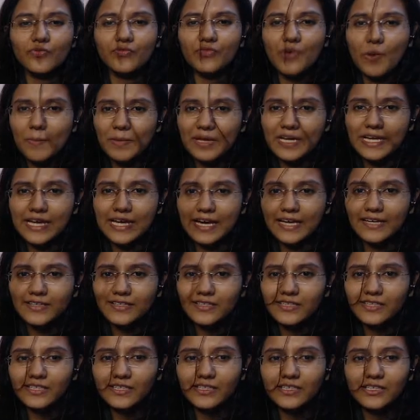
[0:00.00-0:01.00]

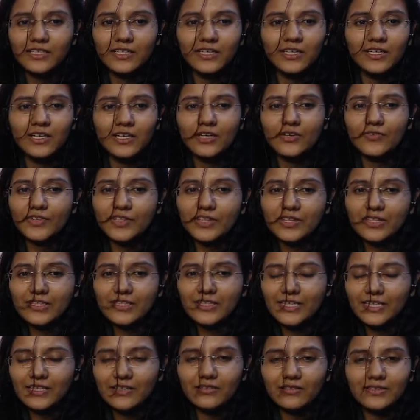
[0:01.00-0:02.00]
familiarity with the
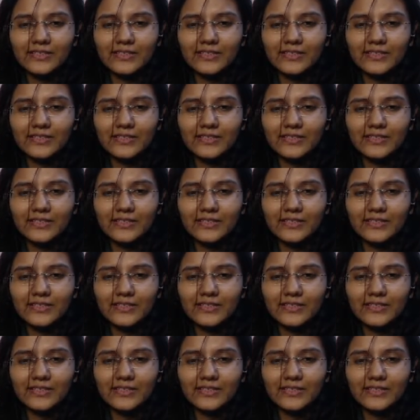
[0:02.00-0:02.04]
reader.